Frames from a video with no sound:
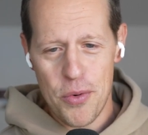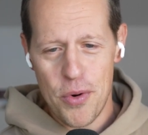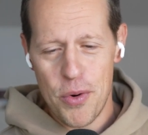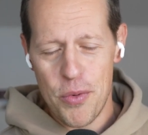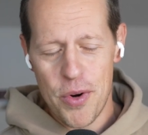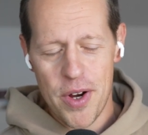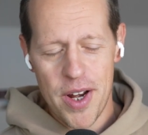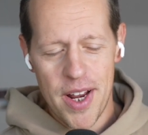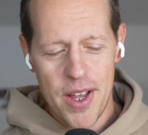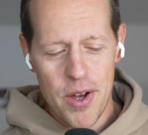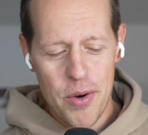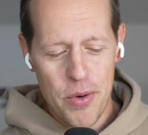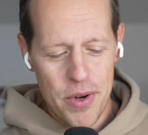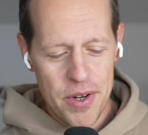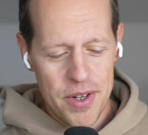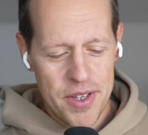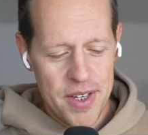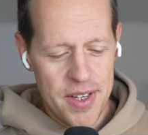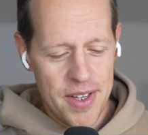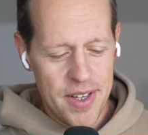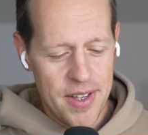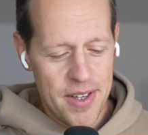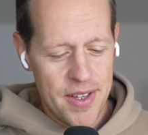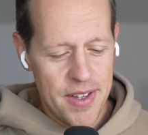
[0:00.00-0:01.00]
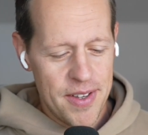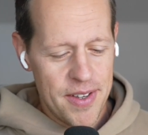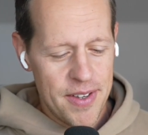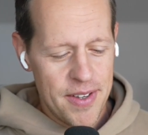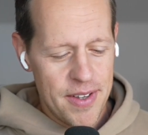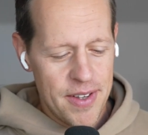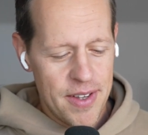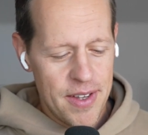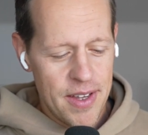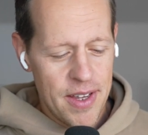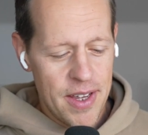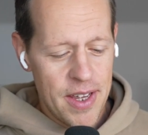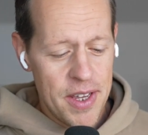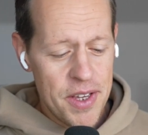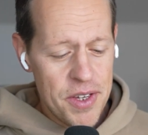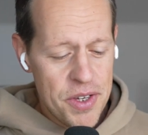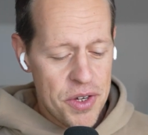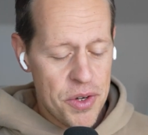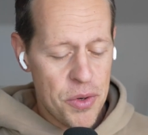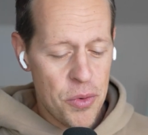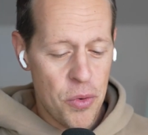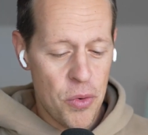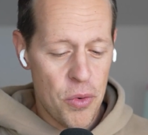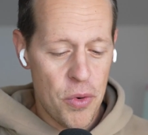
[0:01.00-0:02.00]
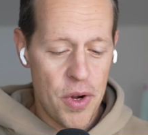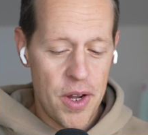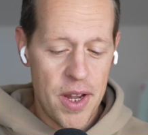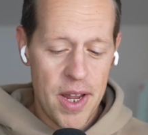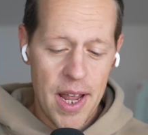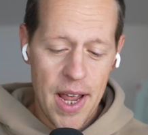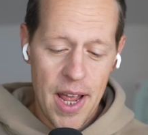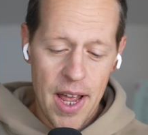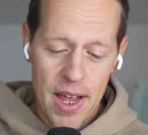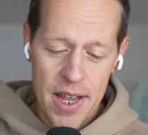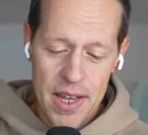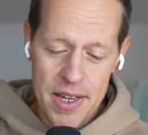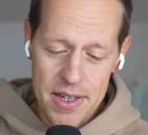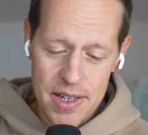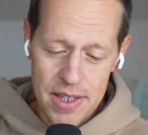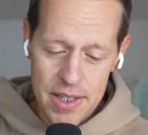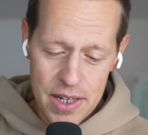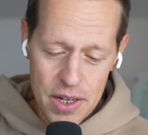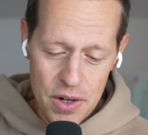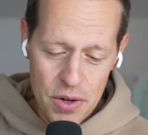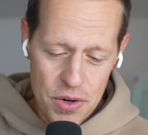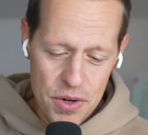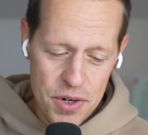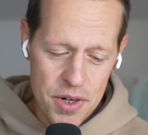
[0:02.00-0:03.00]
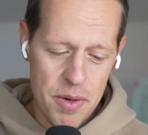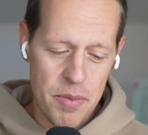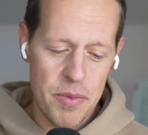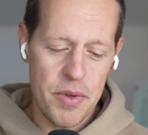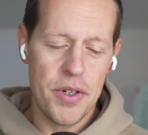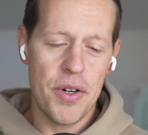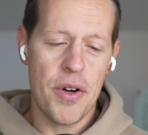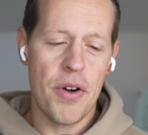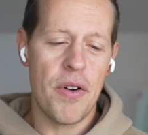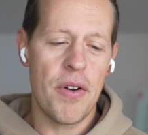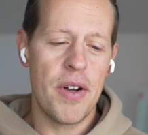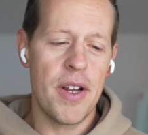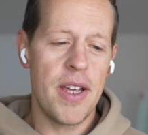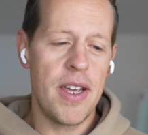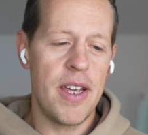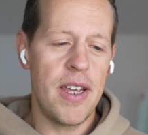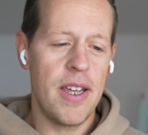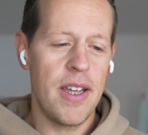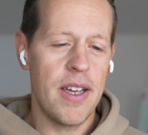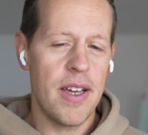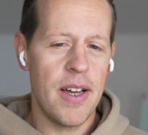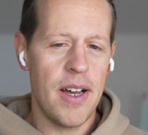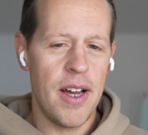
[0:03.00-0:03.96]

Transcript: We're going to go into his story, his leadership journey,